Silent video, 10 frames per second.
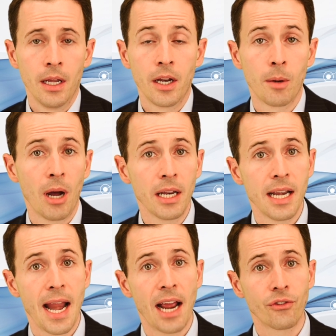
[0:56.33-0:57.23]
Now, your body
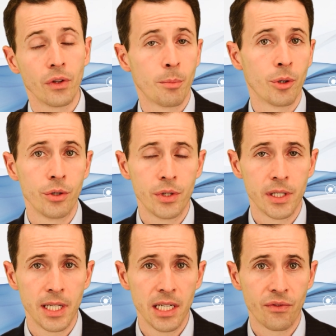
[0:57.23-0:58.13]
naturally
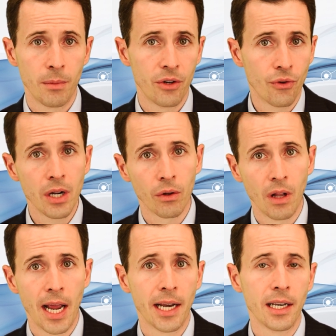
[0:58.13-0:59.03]
produces these from the adrenal
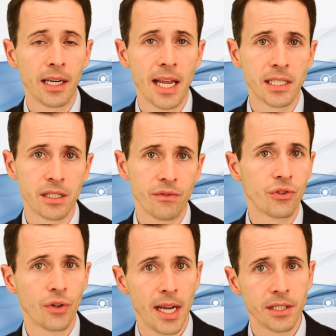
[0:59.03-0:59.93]
gland in cases of
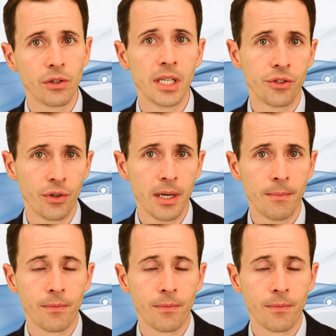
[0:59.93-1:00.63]
stress or injury,